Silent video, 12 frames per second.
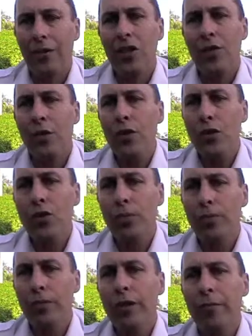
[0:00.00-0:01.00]
just for a
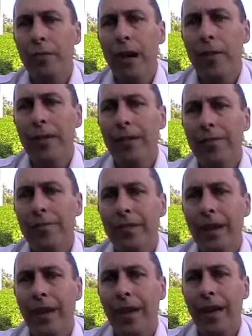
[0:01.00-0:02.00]
short, brief moment,
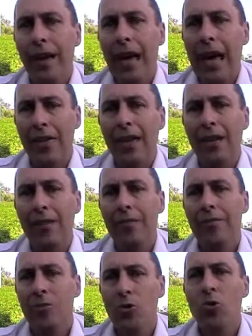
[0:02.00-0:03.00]
and then
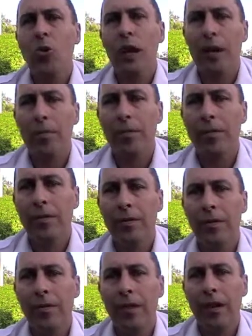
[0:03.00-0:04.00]
stood up
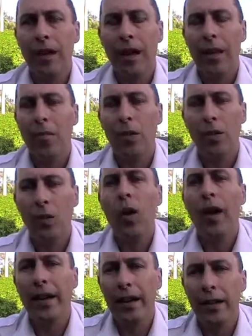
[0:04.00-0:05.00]
and moved
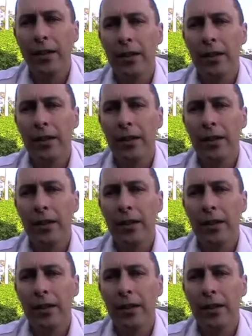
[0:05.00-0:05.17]
away.